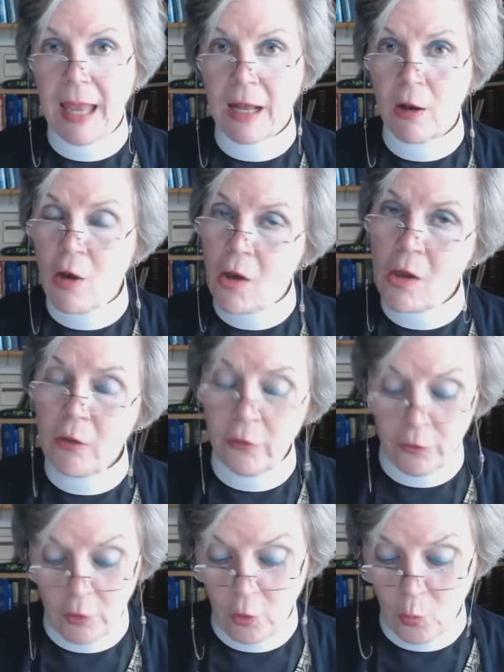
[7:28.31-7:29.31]
And
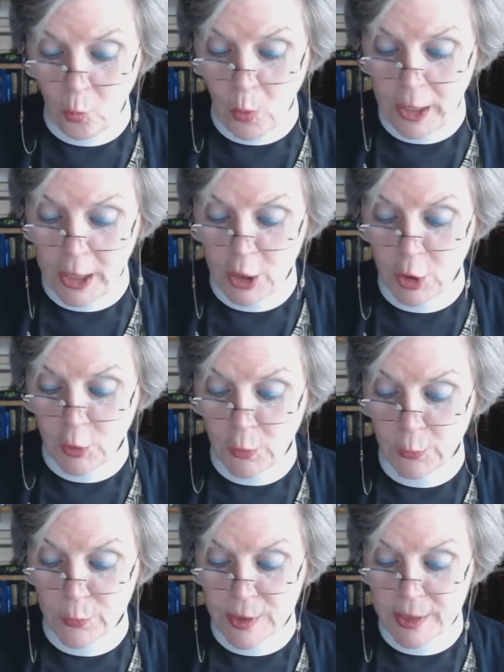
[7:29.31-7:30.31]
also, when
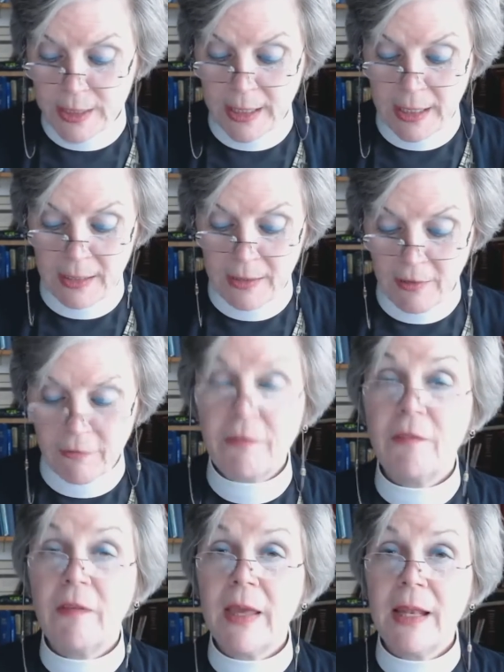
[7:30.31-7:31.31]
you see the
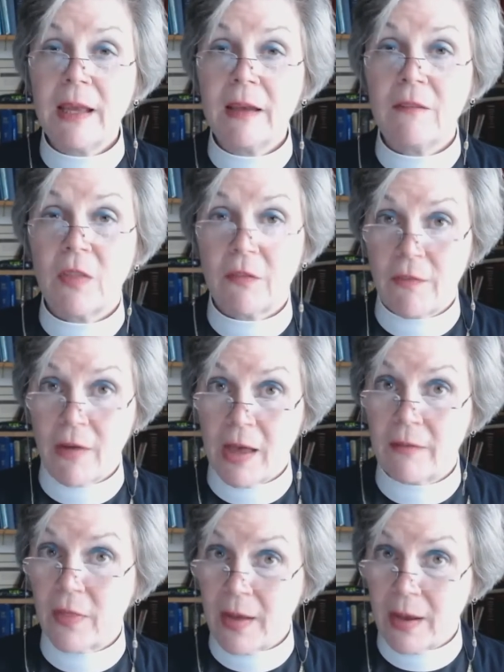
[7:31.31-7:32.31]
feeding of the
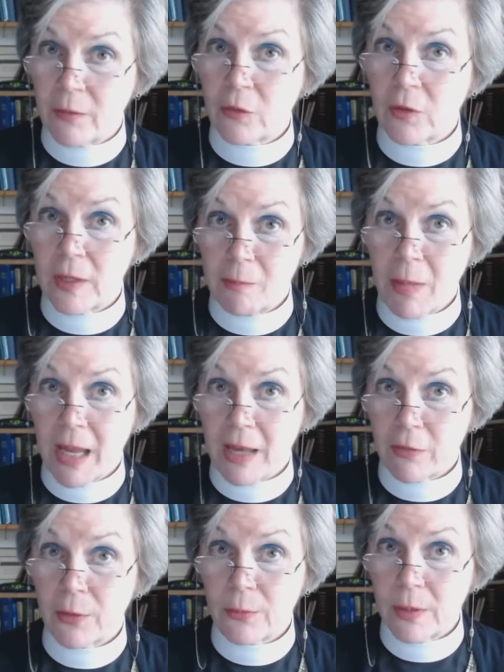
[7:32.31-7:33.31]
5,000 in
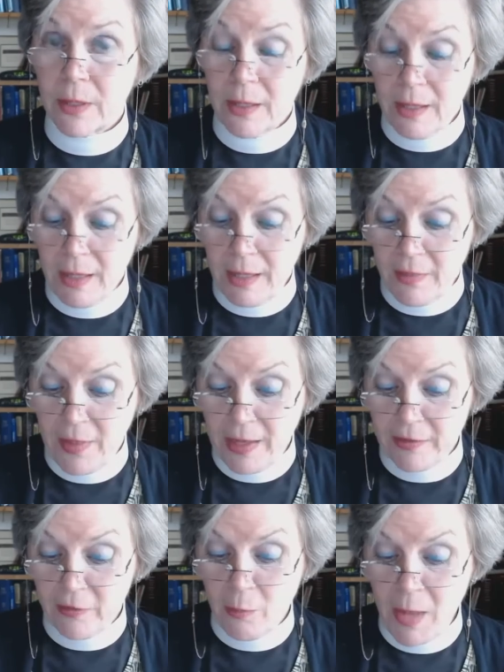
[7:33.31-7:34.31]
Matthew,
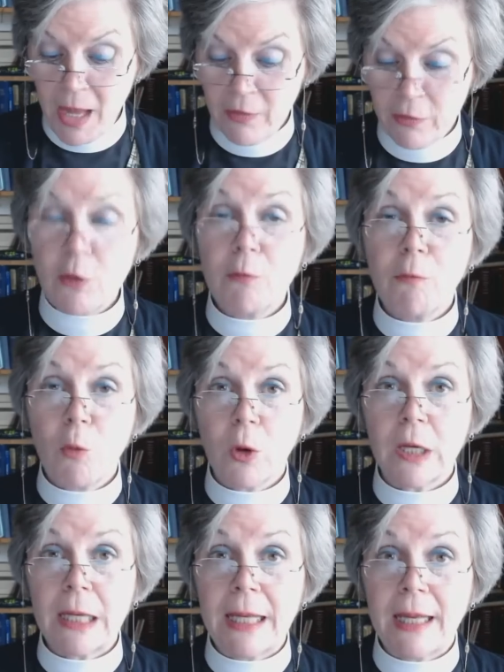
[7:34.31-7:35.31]
that's Matthew
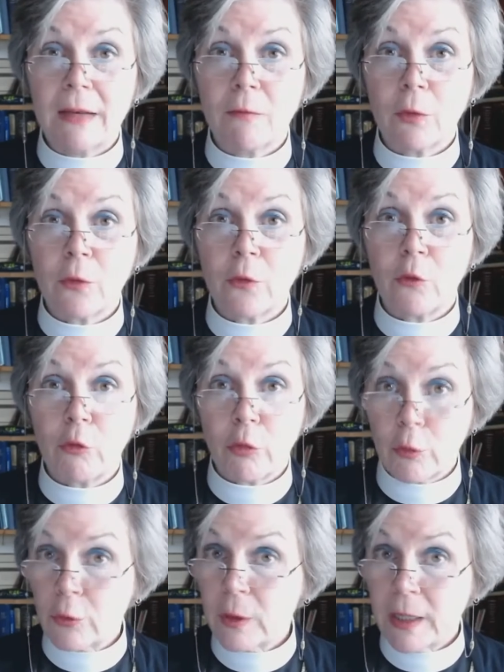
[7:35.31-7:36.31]
14, verses
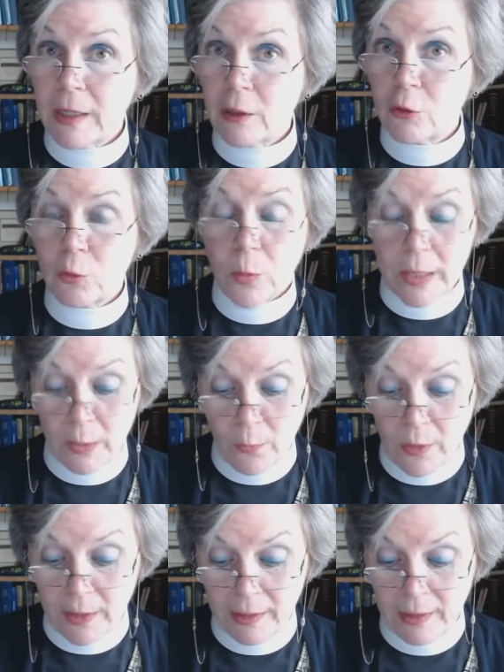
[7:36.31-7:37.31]
13 to
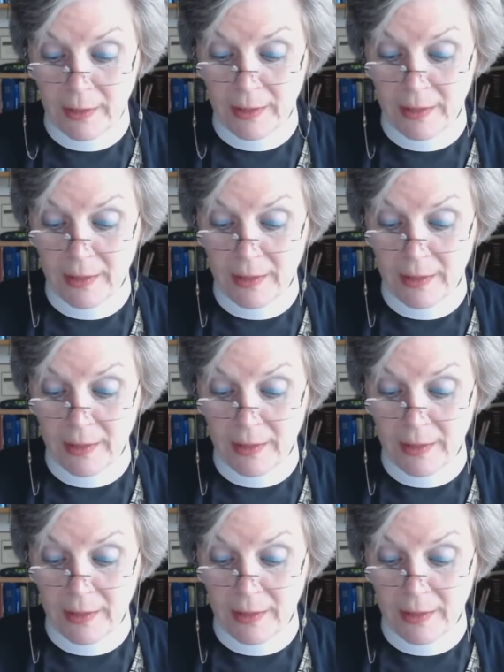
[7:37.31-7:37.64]
21.